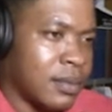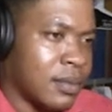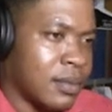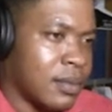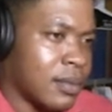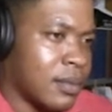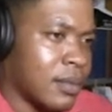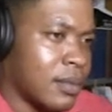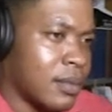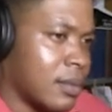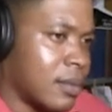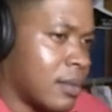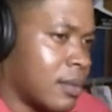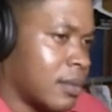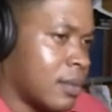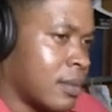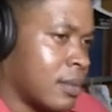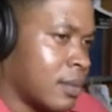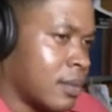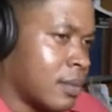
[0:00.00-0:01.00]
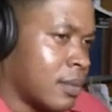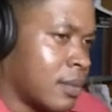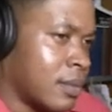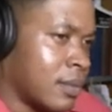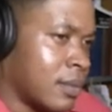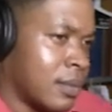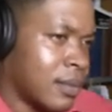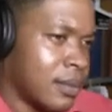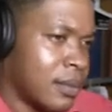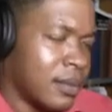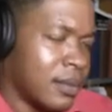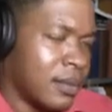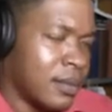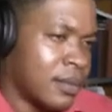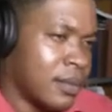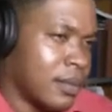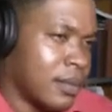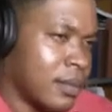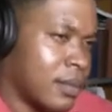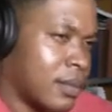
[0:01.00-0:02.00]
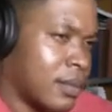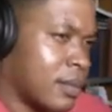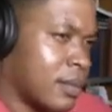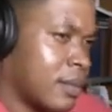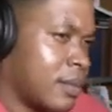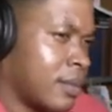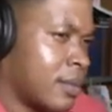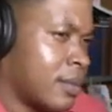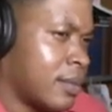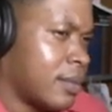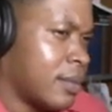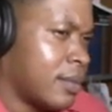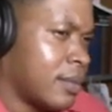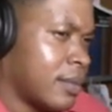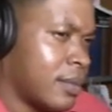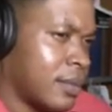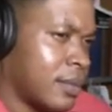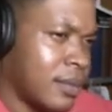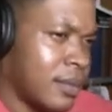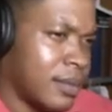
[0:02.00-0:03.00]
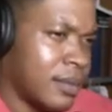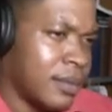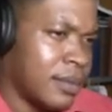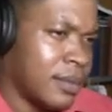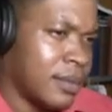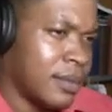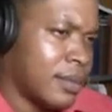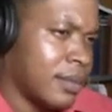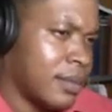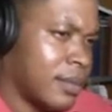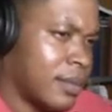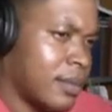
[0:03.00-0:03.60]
The person shown says nothing.